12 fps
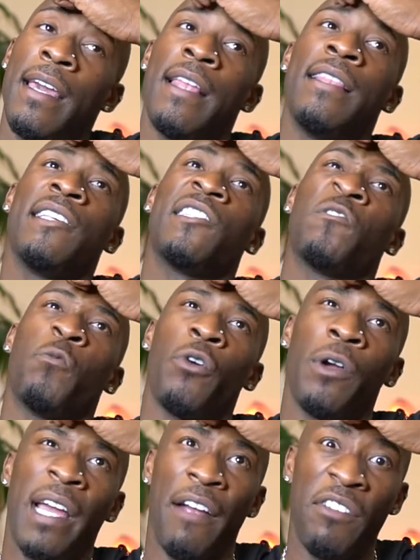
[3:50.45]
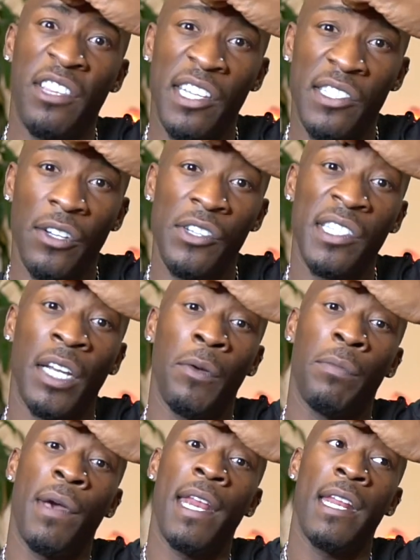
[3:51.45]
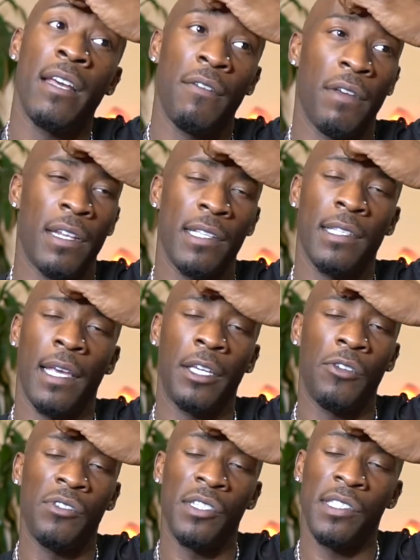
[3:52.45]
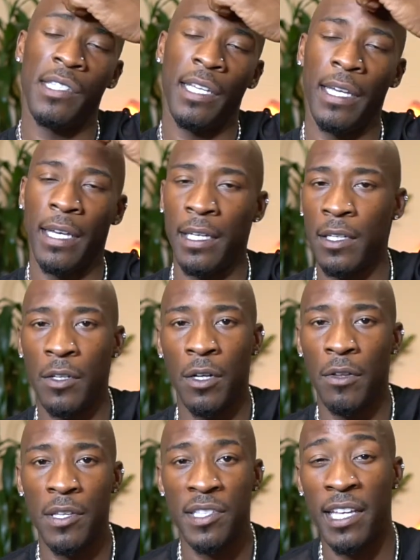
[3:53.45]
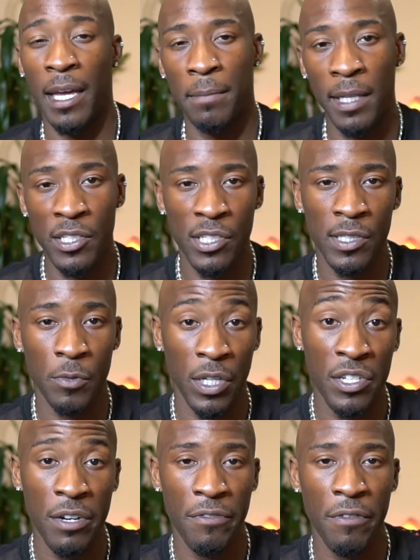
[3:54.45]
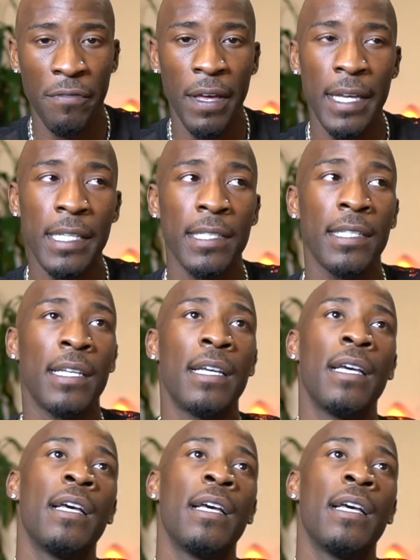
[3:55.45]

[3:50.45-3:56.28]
And this is where everything starts to get repetitive. And it's like, you're just seeing, you know, the same thing just with a different face.